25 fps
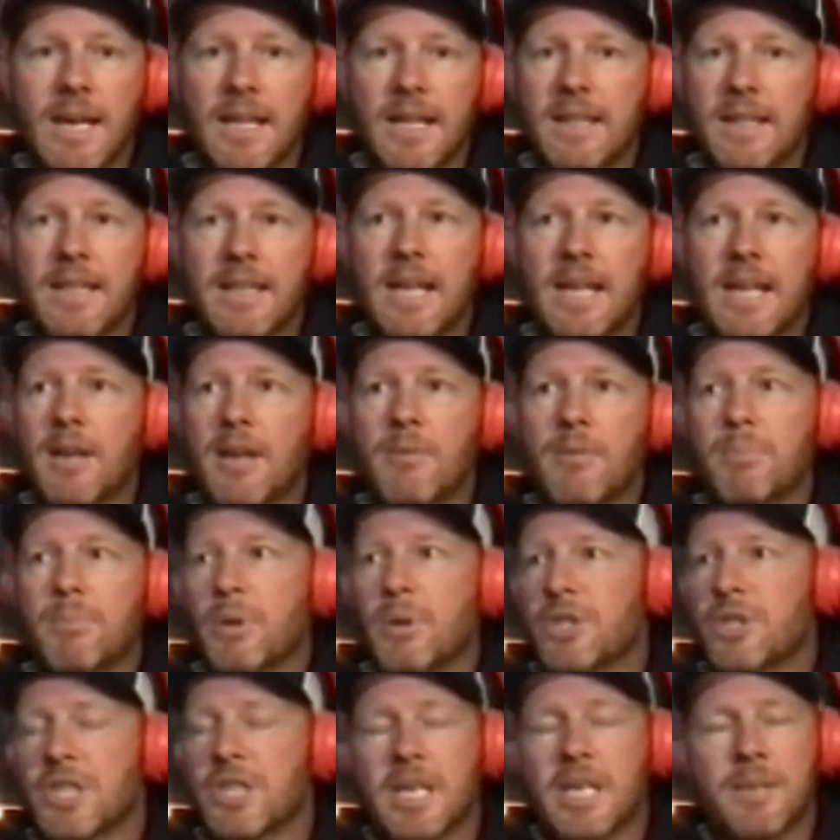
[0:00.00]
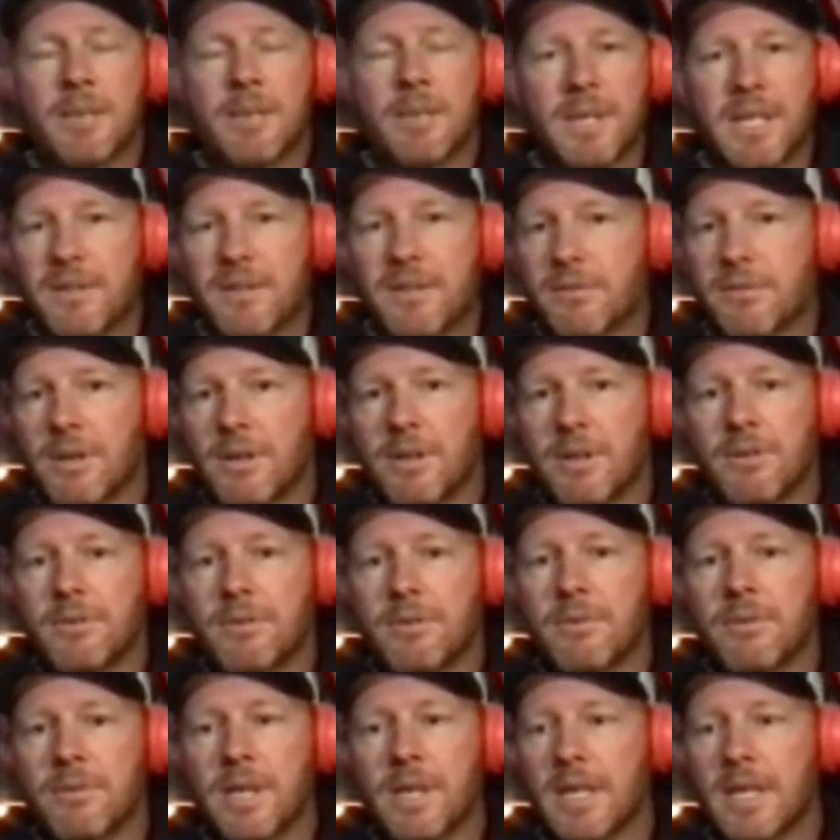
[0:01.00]
They don't push anybody
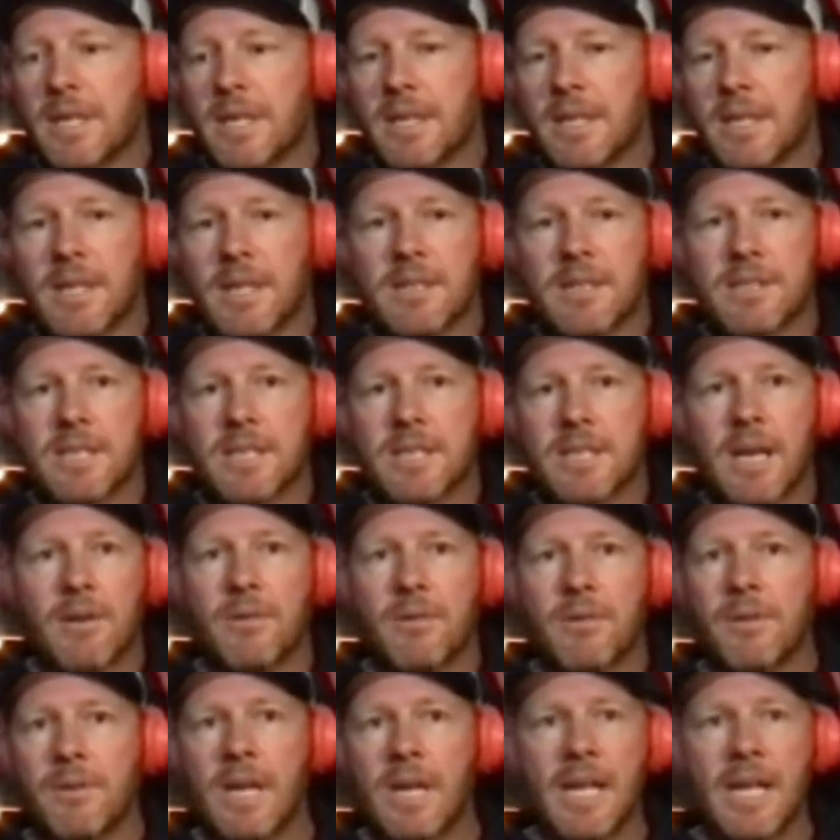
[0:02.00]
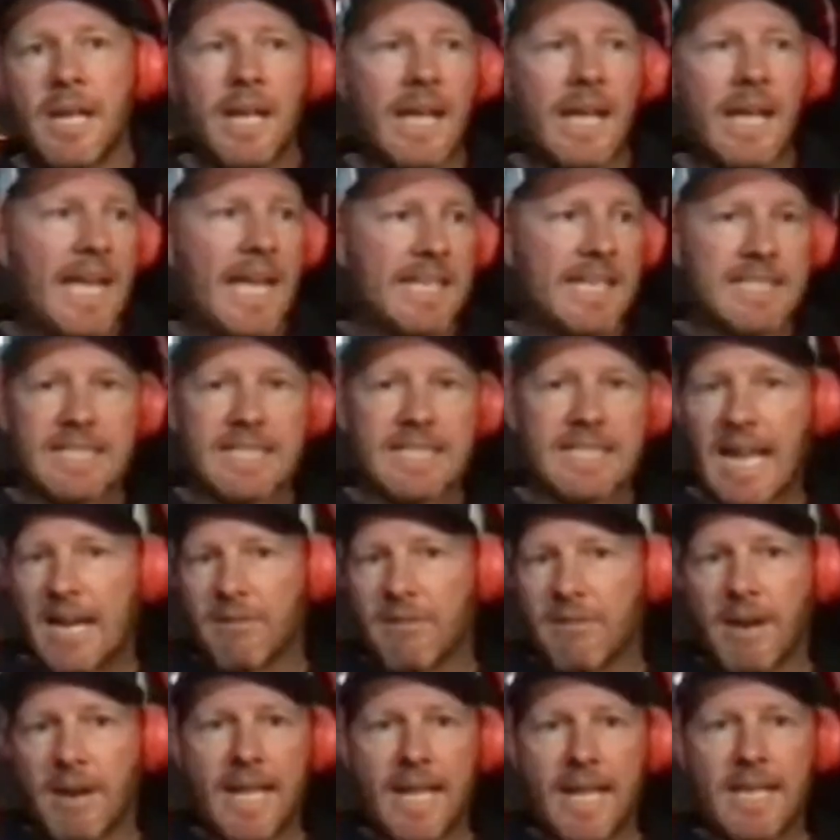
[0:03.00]
through. You know, there's no
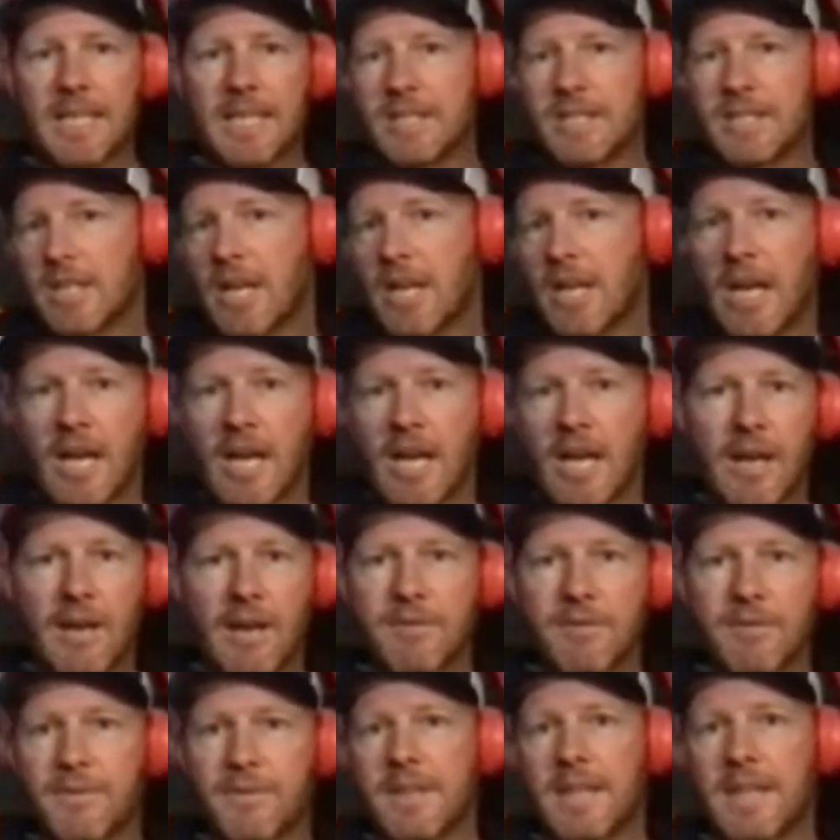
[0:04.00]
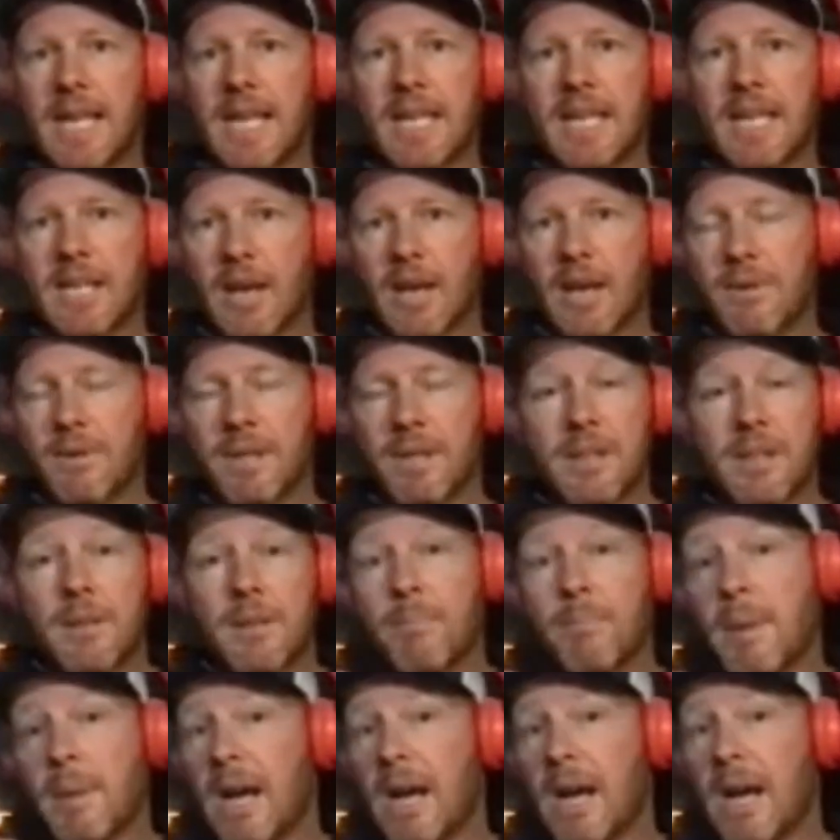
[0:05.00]
accelerated curve. They go at
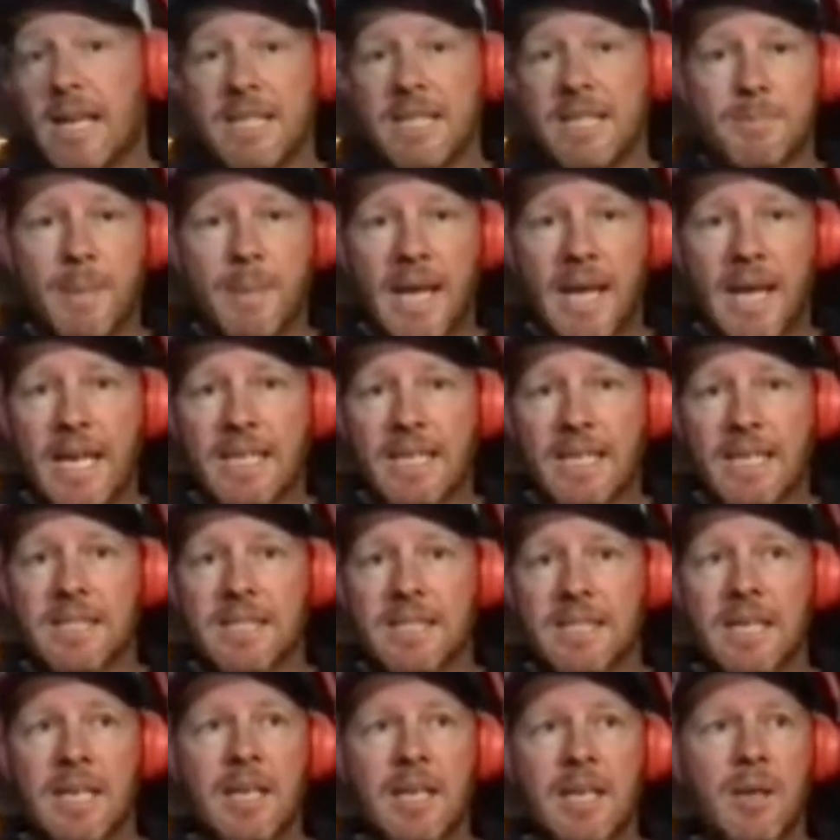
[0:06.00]
the pilot's pace.